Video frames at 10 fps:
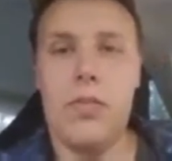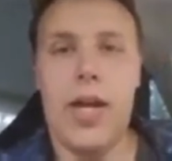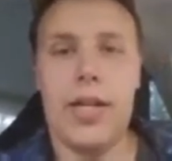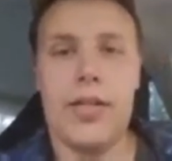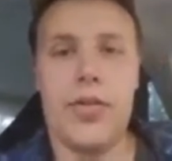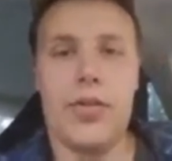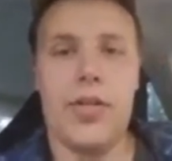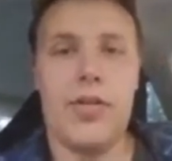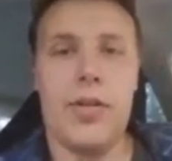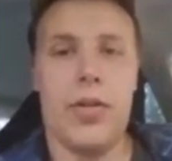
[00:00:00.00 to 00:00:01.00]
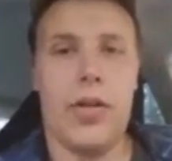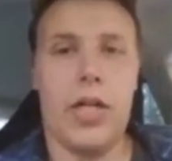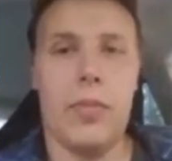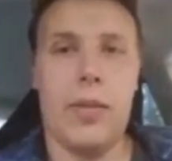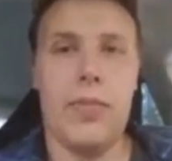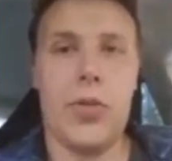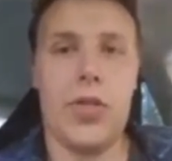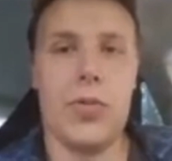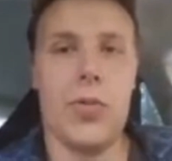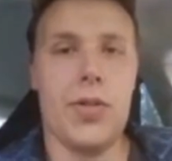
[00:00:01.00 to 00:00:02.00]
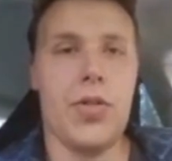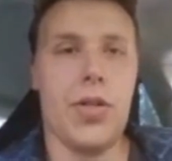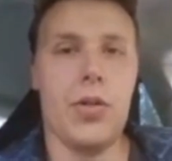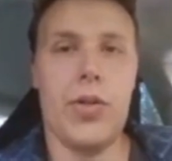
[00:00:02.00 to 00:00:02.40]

magnets that are dissimilar and we push them towards each other,